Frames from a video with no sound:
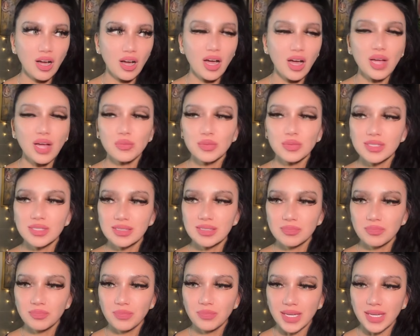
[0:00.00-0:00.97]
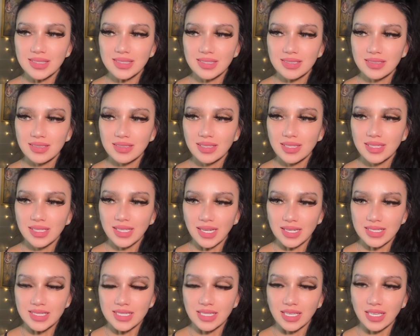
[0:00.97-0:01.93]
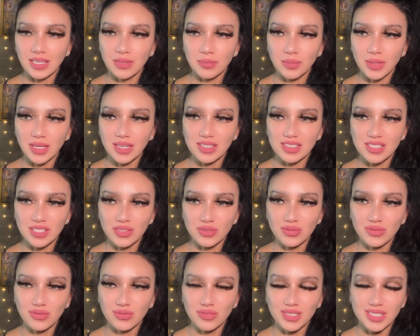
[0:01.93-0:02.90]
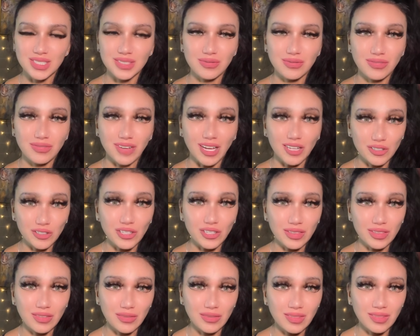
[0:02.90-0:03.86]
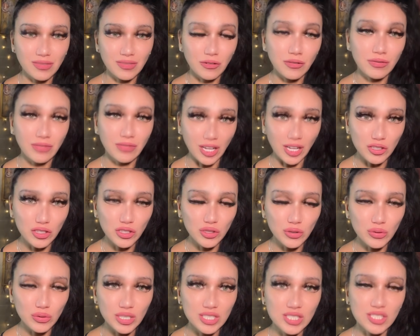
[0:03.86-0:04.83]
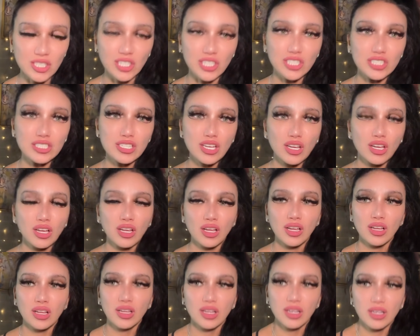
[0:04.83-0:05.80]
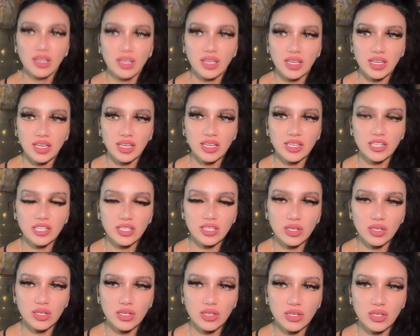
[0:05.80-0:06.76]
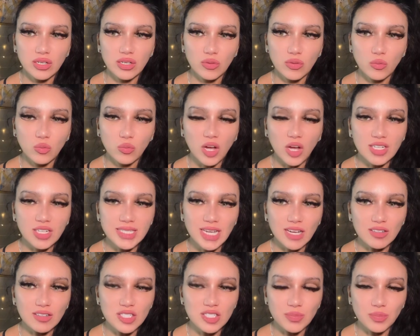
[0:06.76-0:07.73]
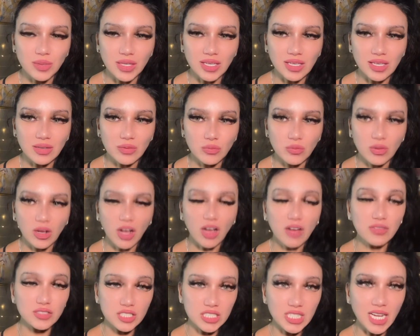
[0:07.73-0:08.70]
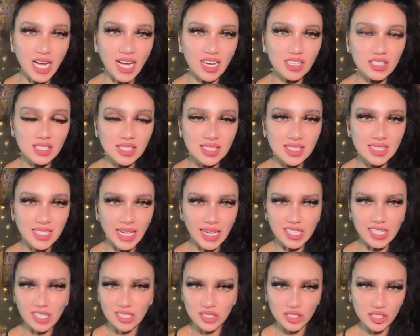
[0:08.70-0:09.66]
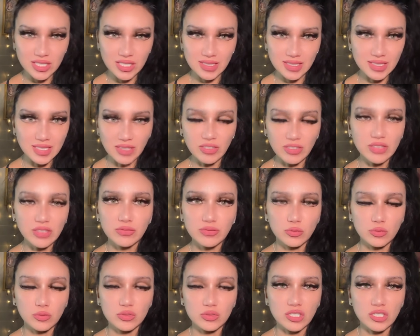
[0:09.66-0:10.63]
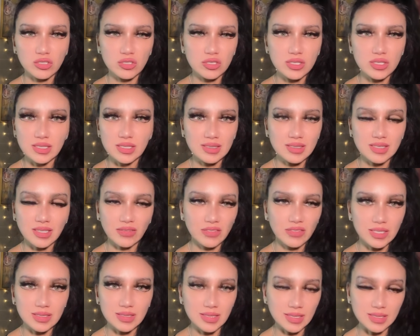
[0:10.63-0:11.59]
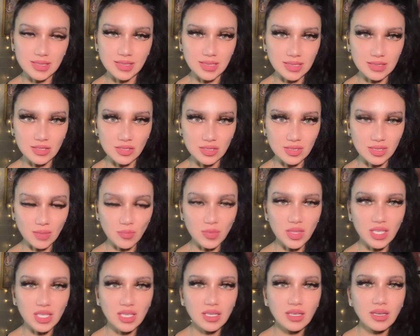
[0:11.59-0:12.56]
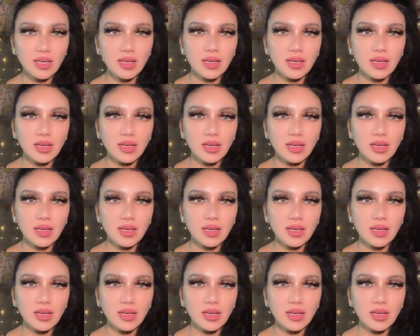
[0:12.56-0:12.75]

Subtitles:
I was basically getting it because it was for value, it's good. It worked out to be, after taxes, $874.76 or something,